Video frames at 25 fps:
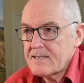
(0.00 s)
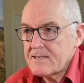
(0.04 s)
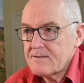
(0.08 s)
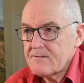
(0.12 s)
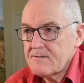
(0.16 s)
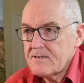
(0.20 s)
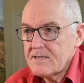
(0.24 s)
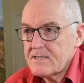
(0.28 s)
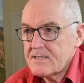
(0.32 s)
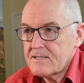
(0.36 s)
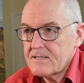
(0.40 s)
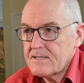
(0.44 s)

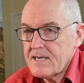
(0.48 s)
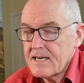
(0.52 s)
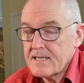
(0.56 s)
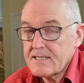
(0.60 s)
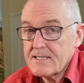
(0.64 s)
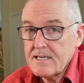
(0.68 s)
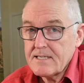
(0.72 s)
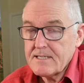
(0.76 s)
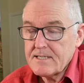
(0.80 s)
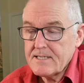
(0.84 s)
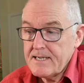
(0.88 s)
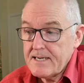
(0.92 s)
increased
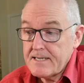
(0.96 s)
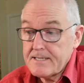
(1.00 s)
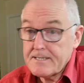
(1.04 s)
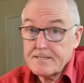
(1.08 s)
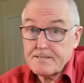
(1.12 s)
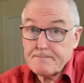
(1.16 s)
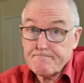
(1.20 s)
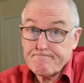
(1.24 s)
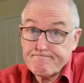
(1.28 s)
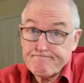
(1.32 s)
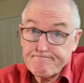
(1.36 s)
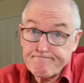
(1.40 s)
excess
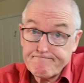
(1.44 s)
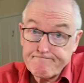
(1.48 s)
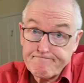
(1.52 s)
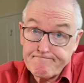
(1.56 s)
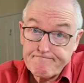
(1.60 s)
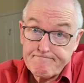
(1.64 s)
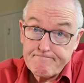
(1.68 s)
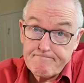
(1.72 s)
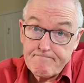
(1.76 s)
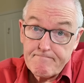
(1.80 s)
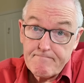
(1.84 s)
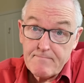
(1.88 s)
deaths.
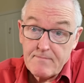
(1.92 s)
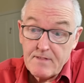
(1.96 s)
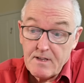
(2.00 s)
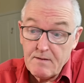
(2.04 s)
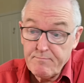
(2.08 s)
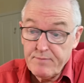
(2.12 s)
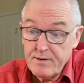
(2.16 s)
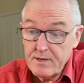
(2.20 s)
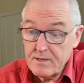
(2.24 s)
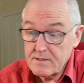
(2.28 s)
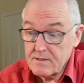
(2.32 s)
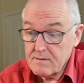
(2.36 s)

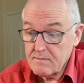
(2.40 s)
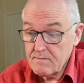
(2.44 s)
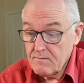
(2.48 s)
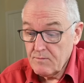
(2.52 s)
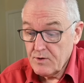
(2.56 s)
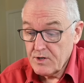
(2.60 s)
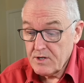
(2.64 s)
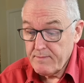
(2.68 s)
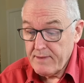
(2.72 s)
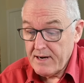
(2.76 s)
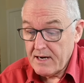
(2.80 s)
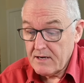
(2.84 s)
But
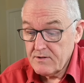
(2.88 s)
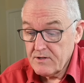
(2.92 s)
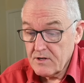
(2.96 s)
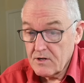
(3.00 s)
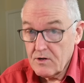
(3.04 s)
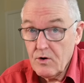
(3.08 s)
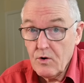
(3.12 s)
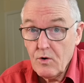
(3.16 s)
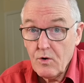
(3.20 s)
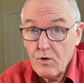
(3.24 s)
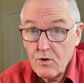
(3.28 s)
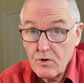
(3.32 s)
what about the
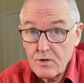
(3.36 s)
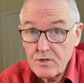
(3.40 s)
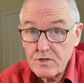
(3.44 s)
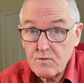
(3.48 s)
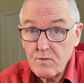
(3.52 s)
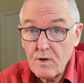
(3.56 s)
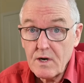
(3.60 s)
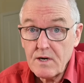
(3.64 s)
cause?